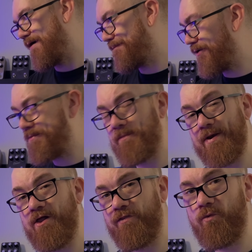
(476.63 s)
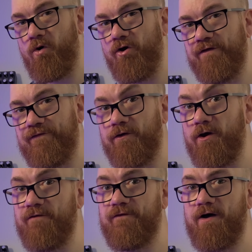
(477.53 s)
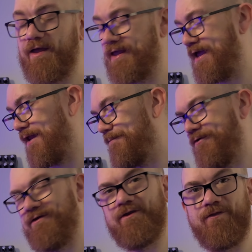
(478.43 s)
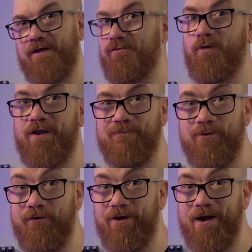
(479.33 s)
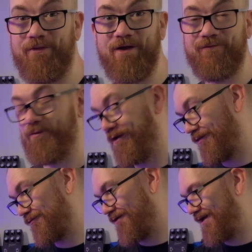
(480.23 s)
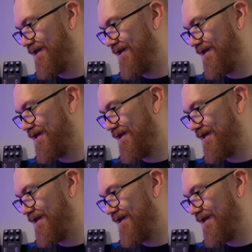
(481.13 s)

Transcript: probably not the one if you're going for high gain, but you know, that's why they brought out the other ones, right?